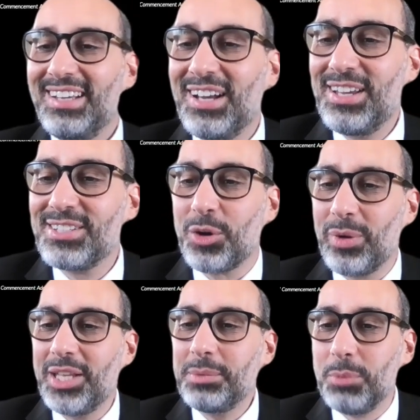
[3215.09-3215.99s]
is a
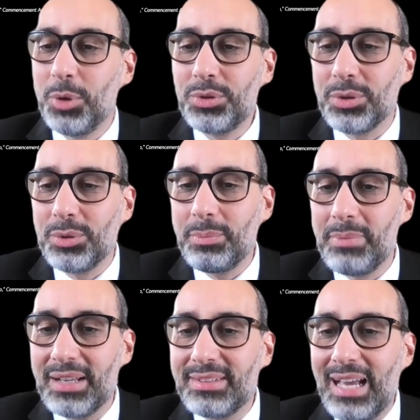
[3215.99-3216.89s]
great motto,
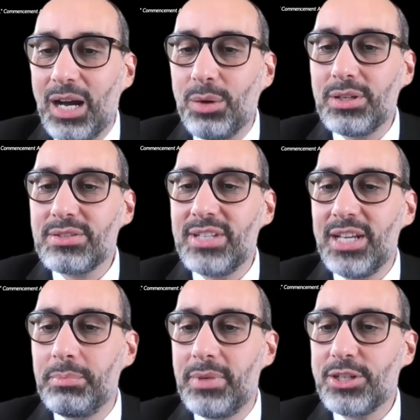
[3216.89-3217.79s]
but how does the
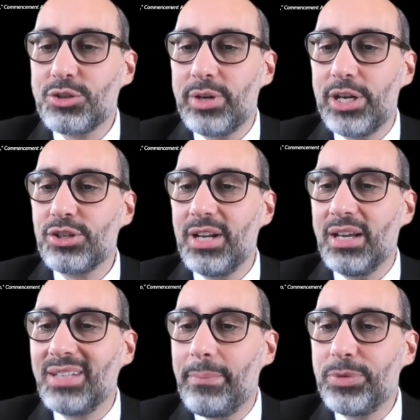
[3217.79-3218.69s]
administration
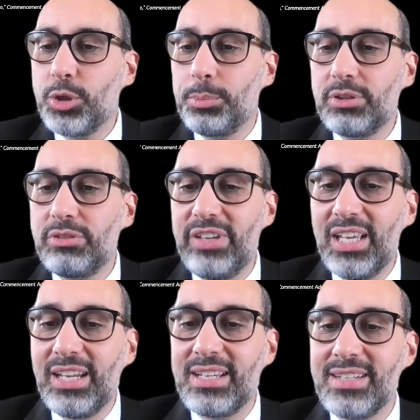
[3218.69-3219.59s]
attempt to put
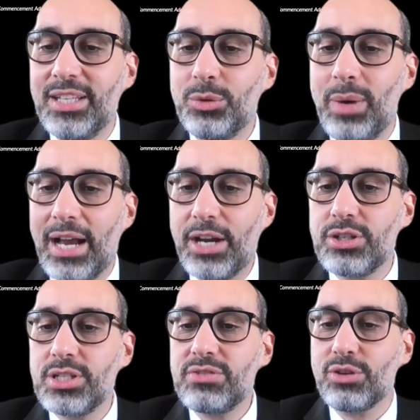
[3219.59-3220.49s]
feelings into
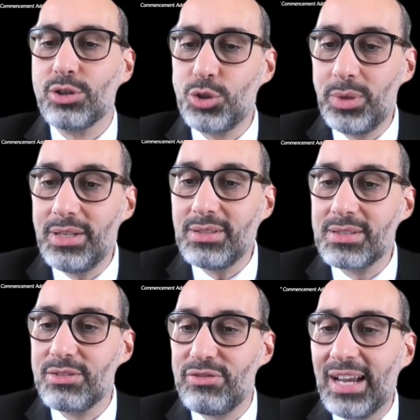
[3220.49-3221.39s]
actions for
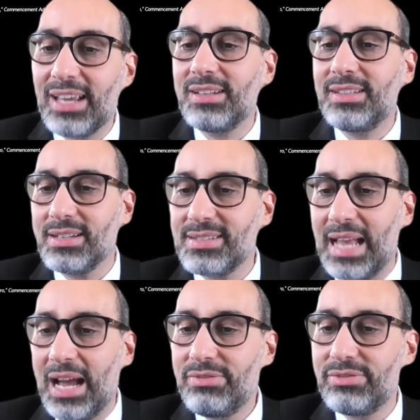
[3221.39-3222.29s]
students, faculty, and
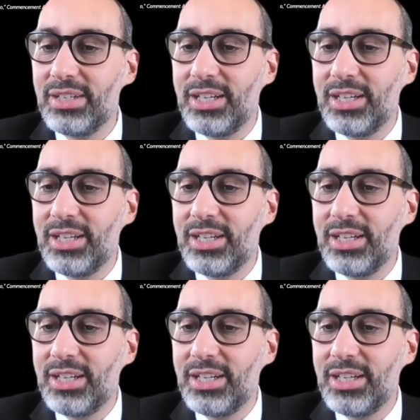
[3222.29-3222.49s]
staff?